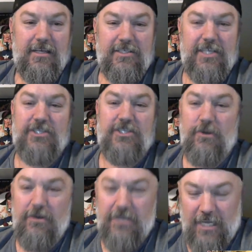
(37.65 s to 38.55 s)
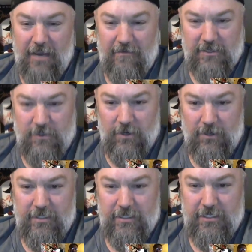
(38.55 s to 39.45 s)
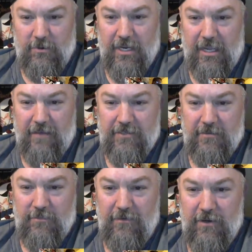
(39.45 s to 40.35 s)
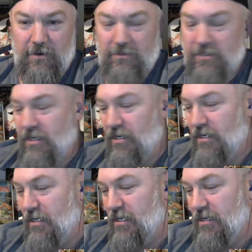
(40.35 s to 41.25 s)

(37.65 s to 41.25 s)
Since Drew does not have his quote, do you want to give us a movie quote there?